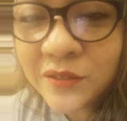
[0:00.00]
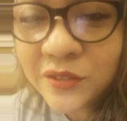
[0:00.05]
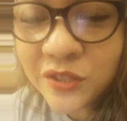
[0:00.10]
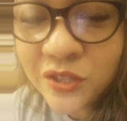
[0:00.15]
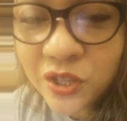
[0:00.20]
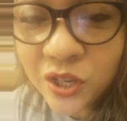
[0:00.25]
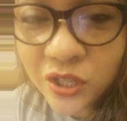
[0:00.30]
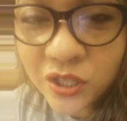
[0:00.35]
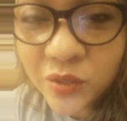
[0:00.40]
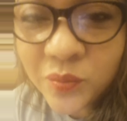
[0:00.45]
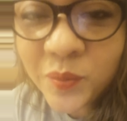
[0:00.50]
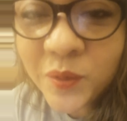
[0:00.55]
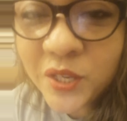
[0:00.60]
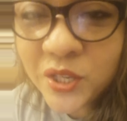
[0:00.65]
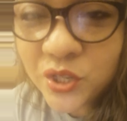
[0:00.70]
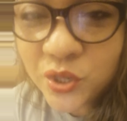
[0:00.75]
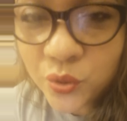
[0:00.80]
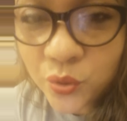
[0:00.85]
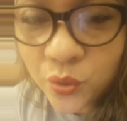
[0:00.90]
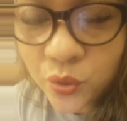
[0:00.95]
just be
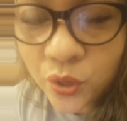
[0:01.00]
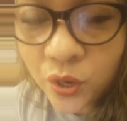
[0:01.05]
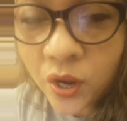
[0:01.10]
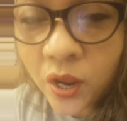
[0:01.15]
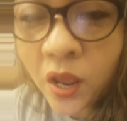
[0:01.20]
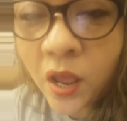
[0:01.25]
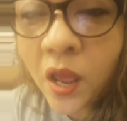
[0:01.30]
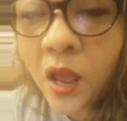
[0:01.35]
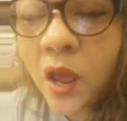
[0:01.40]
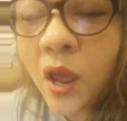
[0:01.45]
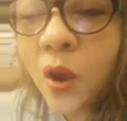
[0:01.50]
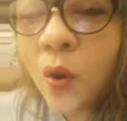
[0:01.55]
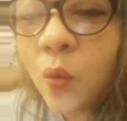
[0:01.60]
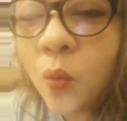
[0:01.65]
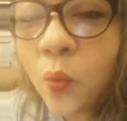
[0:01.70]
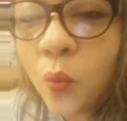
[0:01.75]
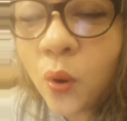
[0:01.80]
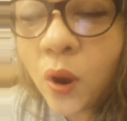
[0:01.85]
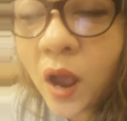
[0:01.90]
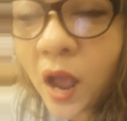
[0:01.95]
sure
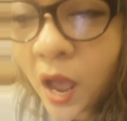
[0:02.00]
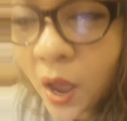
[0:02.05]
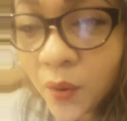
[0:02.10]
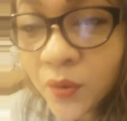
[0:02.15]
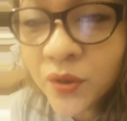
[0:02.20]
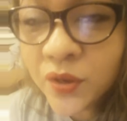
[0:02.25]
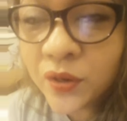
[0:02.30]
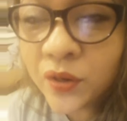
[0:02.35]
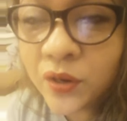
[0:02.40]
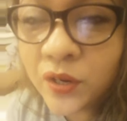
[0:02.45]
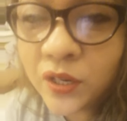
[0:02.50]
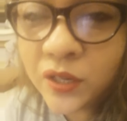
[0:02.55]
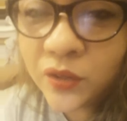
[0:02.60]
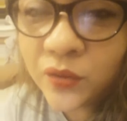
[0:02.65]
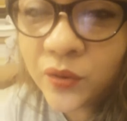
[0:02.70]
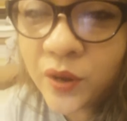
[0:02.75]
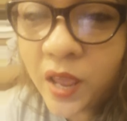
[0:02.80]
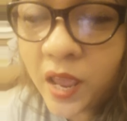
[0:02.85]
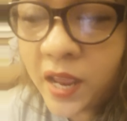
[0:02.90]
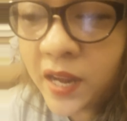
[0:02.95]
how you're going to
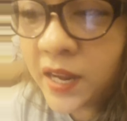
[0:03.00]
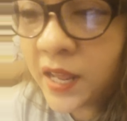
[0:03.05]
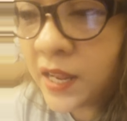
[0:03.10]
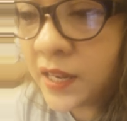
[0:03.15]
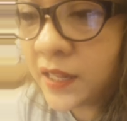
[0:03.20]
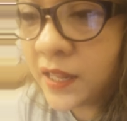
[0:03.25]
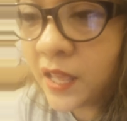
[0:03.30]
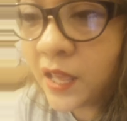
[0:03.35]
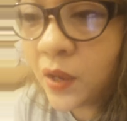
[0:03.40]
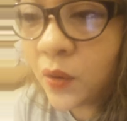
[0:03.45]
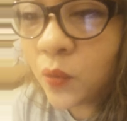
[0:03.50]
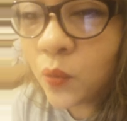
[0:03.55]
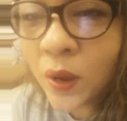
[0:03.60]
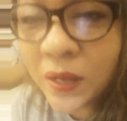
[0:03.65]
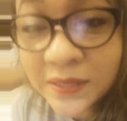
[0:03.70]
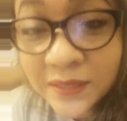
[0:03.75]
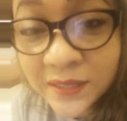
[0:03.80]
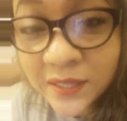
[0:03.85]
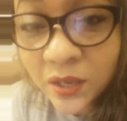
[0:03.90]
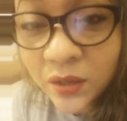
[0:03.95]
create it and
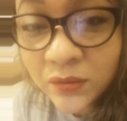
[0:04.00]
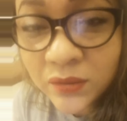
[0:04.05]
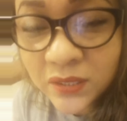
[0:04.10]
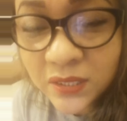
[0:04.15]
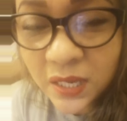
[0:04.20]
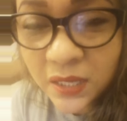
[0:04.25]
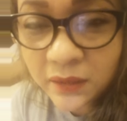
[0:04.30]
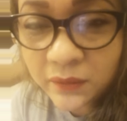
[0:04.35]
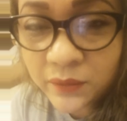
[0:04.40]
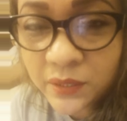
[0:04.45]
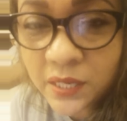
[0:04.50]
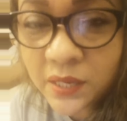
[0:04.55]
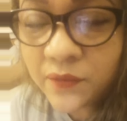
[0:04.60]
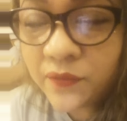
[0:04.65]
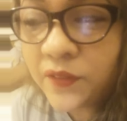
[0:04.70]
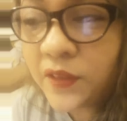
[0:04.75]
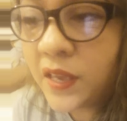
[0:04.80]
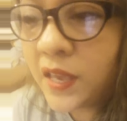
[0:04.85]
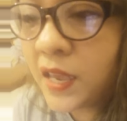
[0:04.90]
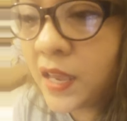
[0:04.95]
what's the
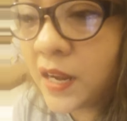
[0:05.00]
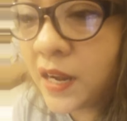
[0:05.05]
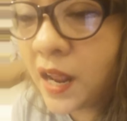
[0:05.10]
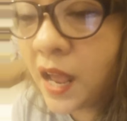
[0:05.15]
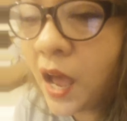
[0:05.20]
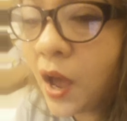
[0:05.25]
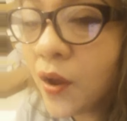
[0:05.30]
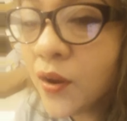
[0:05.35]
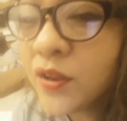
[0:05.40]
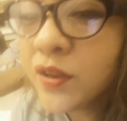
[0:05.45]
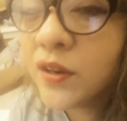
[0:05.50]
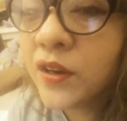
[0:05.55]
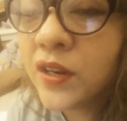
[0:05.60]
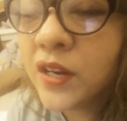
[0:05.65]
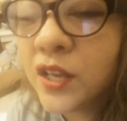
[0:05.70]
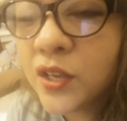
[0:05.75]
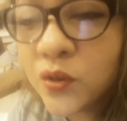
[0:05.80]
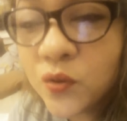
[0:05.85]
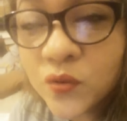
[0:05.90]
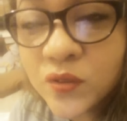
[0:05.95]
objective and how you're
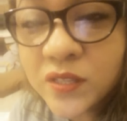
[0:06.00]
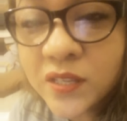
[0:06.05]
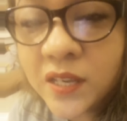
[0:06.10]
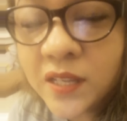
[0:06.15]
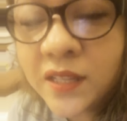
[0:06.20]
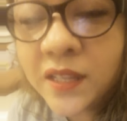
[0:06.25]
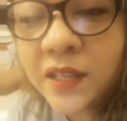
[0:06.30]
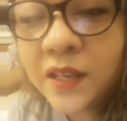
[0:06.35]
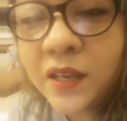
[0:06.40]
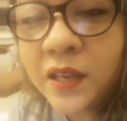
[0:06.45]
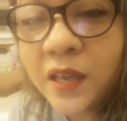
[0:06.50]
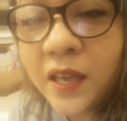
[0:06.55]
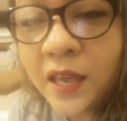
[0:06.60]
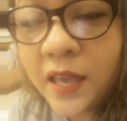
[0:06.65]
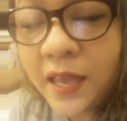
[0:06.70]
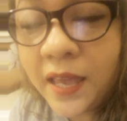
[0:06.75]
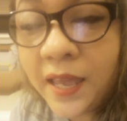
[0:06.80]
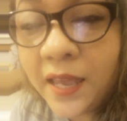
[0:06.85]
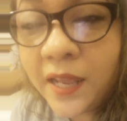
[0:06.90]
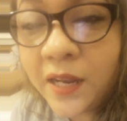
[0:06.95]
going to use it
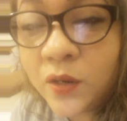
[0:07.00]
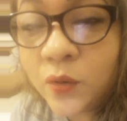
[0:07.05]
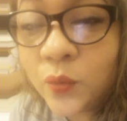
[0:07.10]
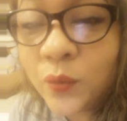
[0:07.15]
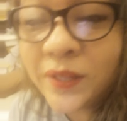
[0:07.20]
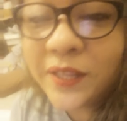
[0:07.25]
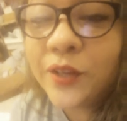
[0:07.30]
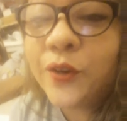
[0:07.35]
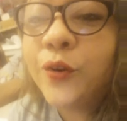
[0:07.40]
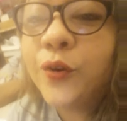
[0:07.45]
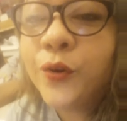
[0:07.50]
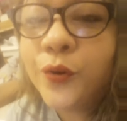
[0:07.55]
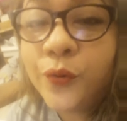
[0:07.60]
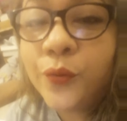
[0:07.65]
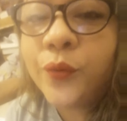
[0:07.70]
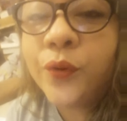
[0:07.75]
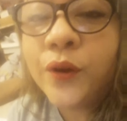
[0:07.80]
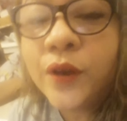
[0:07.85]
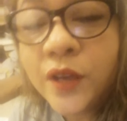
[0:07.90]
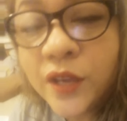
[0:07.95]
and with
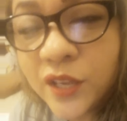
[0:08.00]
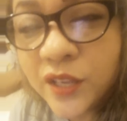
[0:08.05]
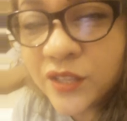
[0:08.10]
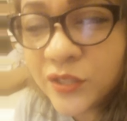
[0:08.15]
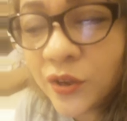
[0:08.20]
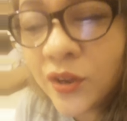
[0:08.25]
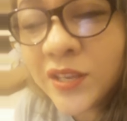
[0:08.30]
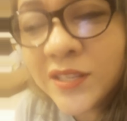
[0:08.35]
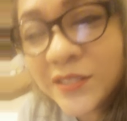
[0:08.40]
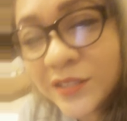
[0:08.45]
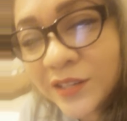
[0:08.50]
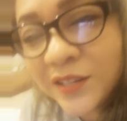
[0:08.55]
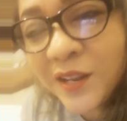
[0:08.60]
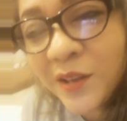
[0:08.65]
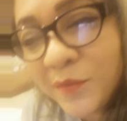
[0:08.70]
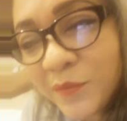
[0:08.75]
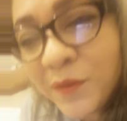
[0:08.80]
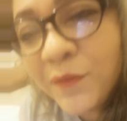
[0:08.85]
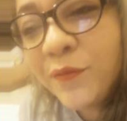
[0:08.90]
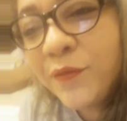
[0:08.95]
who. So it's going
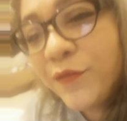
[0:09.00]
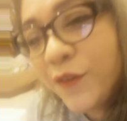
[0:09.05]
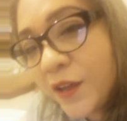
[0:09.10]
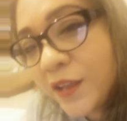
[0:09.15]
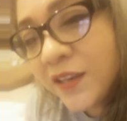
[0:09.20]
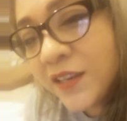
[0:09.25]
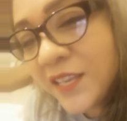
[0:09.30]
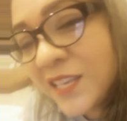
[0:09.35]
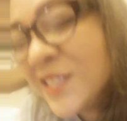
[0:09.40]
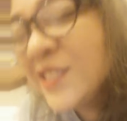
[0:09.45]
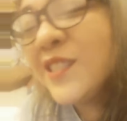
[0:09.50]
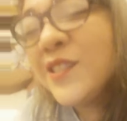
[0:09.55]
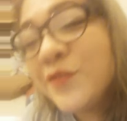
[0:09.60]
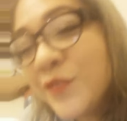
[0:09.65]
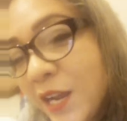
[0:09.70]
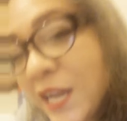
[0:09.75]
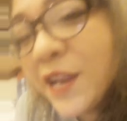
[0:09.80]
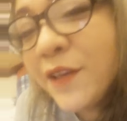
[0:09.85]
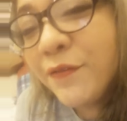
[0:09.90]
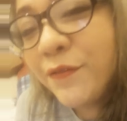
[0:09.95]
to be fun. It's
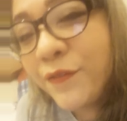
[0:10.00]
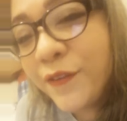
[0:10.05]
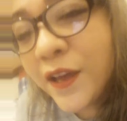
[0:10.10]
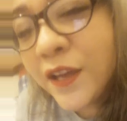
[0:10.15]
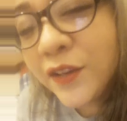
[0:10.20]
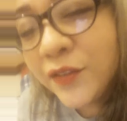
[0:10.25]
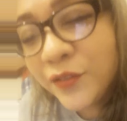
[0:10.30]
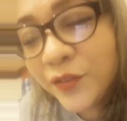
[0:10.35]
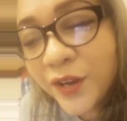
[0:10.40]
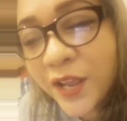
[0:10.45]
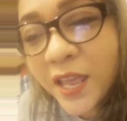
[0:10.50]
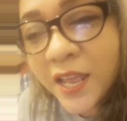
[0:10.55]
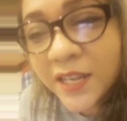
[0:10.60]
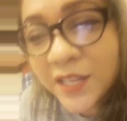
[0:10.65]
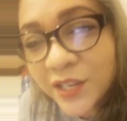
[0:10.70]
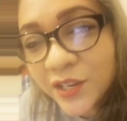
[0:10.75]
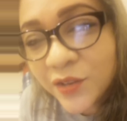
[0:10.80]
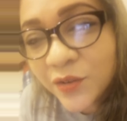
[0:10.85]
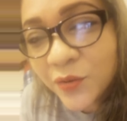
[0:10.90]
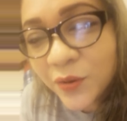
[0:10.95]
really fun
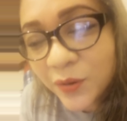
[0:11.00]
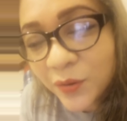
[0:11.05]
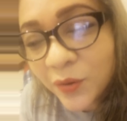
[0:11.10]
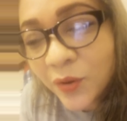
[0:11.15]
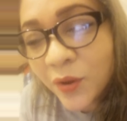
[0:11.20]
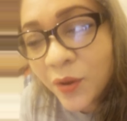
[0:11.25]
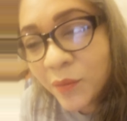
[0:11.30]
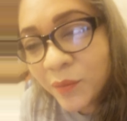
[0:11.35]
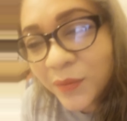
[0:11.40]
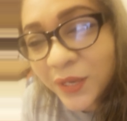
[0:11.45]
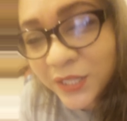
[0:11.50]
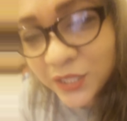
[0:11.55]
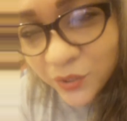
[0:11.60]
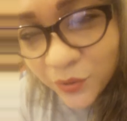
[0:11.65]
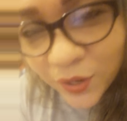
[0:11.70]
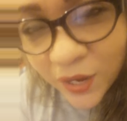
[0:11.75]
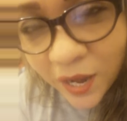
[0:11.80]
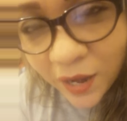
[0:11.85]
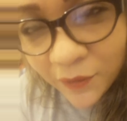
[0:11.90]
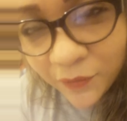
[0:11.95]
create new
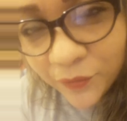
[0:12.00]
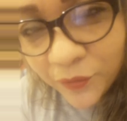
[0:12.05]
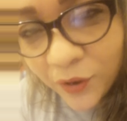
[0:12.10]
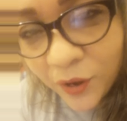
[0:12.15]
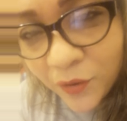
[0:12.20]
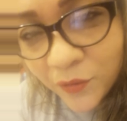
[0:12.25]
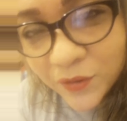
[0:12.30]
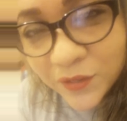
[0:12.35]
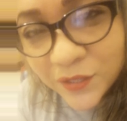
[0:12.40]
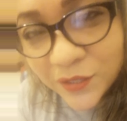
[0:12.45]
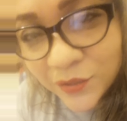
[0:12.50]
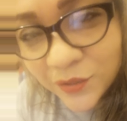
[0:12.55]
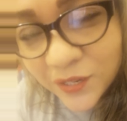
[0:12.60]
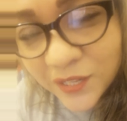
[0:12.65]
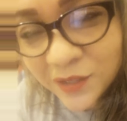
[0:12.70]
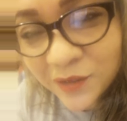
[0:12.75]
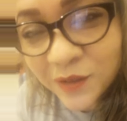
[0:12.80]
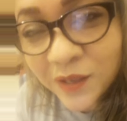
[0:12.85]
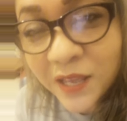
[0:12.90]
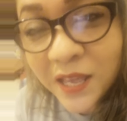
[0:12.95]
material for our
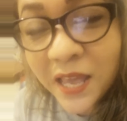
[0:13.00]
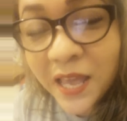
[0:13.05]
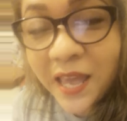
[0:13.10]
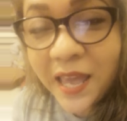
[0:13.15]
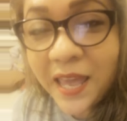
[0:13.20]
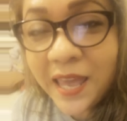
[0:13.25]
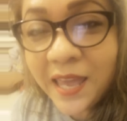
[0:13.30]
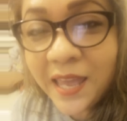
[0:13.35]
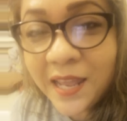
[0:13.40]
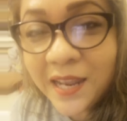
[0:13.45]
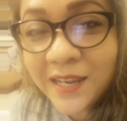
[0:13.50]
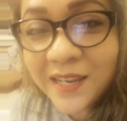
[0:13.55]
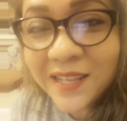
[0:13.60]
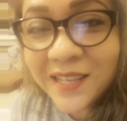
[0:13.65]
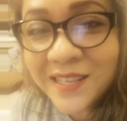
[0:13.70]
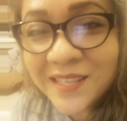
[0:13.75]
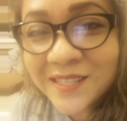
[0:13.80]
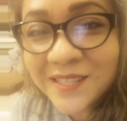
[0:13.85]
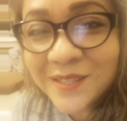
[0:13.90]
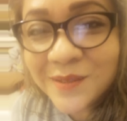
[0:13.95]
students, and
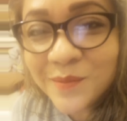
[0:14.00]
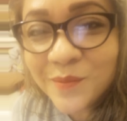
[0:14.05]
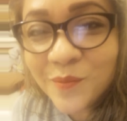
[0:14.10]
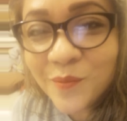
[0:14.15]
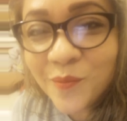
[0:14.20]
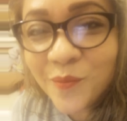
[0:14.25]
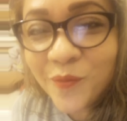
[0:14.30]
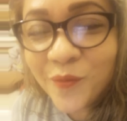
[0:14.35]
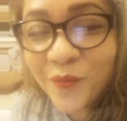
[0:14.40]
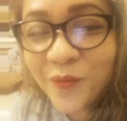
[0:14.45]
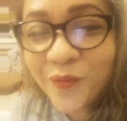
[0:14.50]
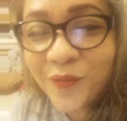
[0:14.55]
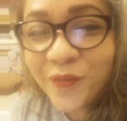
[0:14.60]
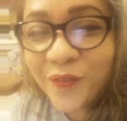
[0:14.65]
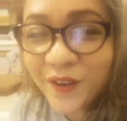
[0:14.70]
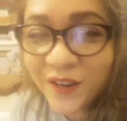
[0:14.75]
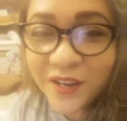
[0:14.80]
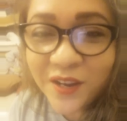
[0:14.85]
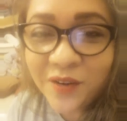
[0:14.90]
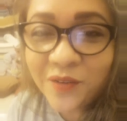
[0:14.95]
it's
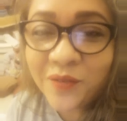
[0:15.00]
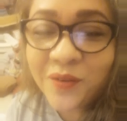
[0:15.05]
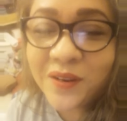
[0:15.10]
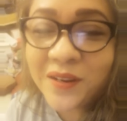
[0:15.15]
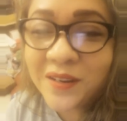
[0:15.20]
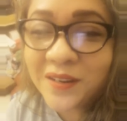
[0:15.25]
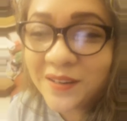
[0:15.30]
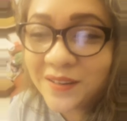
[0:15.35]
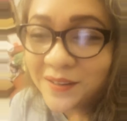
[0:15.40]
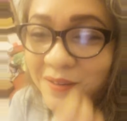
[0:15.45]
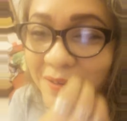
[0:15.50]
funnier when